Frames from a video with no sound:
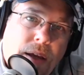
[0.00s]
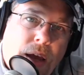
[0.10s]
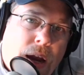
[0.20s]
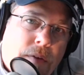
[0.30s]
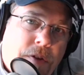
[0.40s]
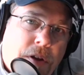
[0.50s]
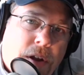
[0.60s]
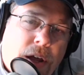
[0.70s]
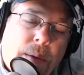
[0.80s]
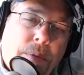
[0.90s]
and I feel
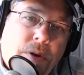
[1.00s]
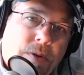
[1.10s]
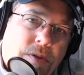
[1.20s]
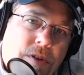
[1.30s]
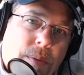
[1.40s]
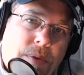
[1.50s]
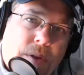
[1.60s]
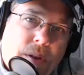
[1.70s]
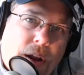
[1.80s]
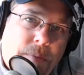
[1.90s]
like I'm doing
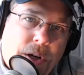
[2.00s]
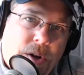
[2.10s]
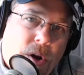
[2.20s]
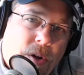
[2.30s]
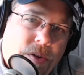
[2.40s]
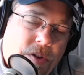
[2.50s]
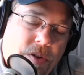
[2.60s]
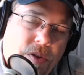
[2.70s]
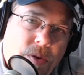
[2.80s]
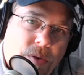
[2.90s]
something that I've been called to
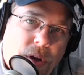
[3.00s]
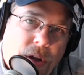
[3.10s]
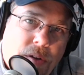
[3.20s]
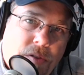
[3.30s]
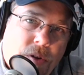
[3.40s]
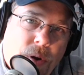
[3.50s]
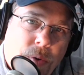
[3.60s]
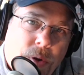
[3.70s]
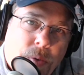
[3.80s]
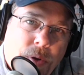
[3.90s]
do. And so I
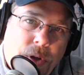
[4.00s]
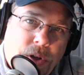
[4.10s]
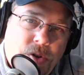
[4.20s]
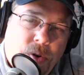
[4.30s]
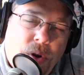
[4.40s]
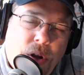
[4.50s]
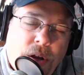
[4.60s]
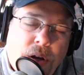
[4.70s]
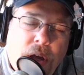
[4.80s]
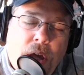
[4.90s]
really, really enjoy
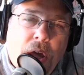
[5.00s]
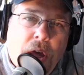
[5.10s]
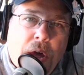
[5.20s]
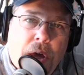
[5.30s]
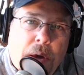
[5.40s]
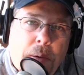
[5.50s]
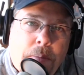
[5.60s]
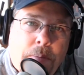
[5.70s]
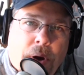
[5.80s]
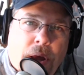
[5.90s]
it.
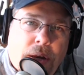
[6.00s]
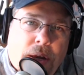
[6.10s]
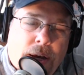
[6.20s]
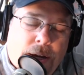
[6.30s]
But